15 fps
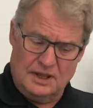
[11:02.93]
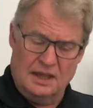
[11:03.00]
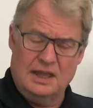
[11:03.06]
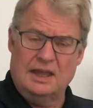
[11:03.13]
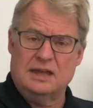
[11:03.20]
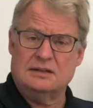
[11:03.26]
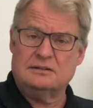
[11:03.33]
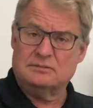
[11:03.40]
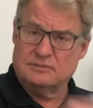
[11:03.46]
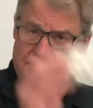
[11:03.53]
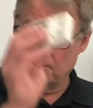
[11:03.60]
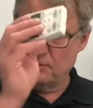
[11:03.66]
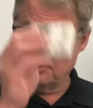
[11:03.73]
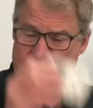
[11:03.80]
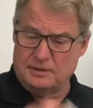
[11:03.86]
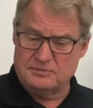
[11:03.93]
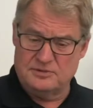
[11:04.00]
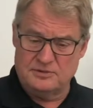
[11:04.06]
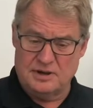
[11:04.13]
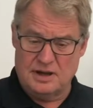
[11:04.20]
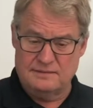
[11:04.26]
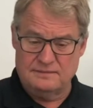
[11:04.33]
and reprogram the
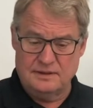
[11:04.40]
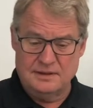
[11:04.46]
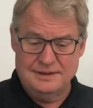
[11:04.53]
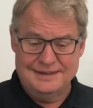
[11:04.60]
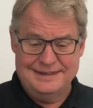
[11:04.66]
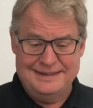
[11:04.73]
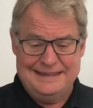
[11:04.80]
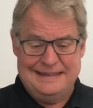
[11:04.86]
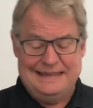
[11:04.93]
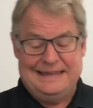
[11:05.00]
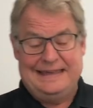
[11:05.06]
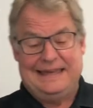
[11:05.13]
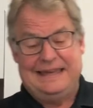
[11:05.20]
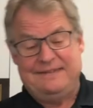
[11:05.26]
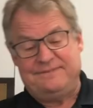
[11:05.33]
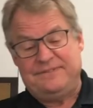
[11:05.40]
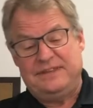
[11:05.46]
drive. If